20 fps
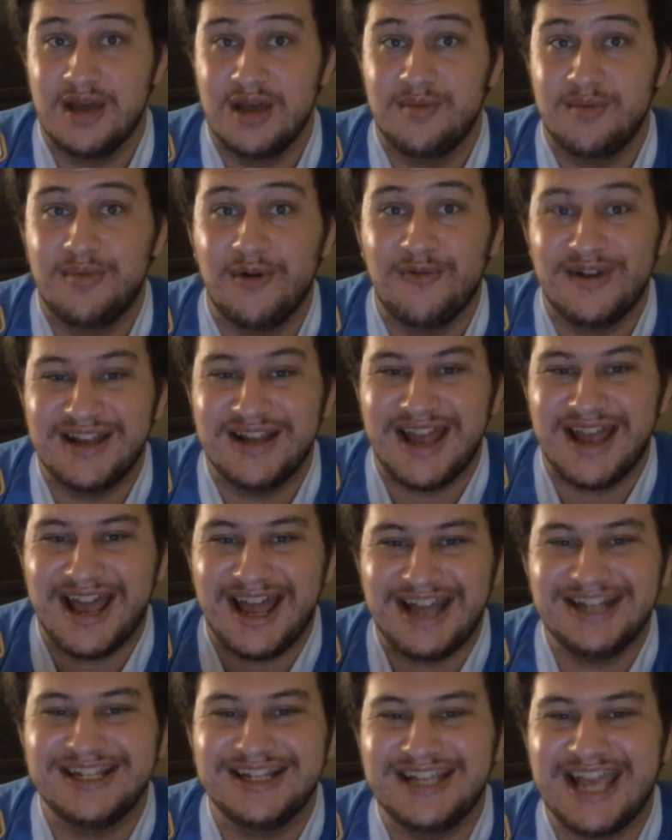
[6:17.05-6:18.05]
but when
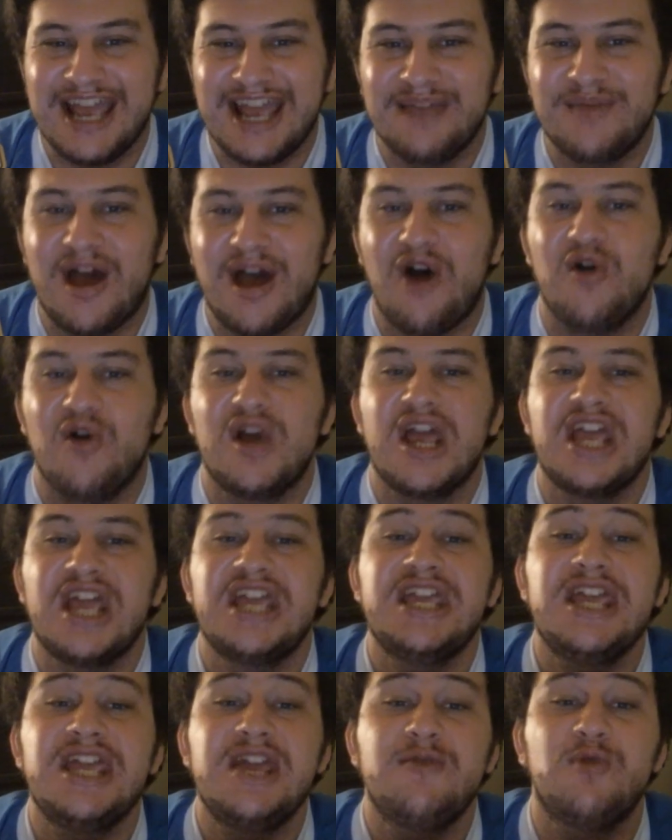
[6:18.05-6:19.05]
Edge came out,
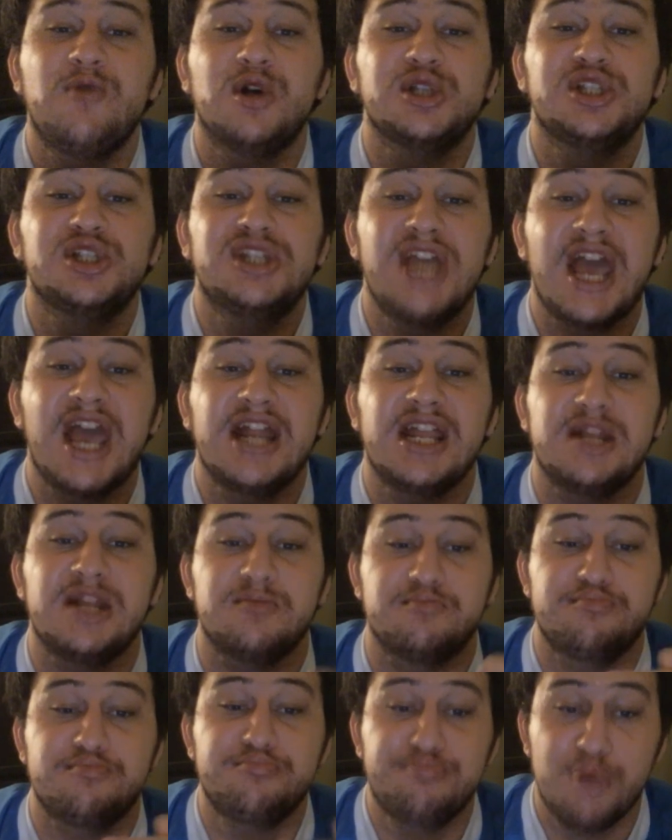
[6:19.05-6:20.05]
he was getting
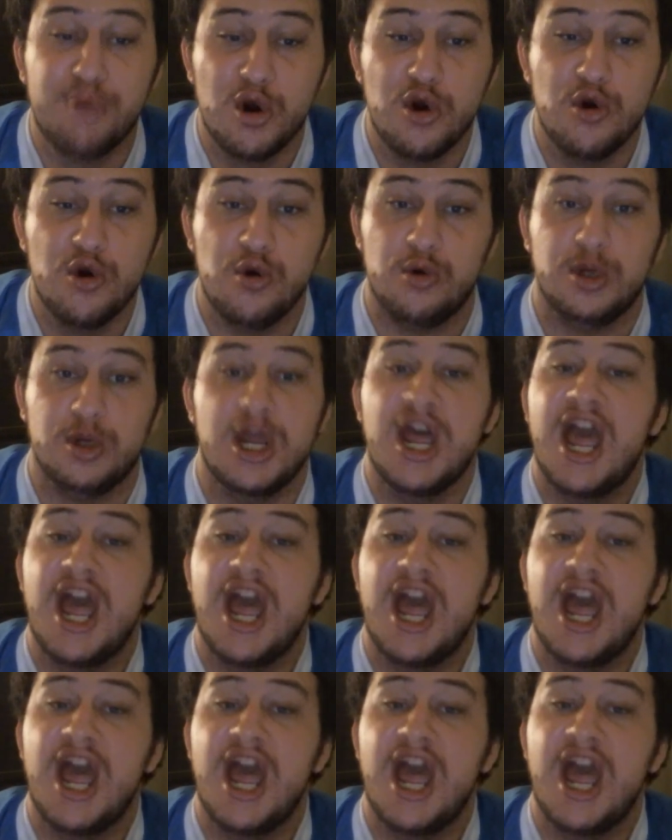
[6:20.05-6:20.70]
booed.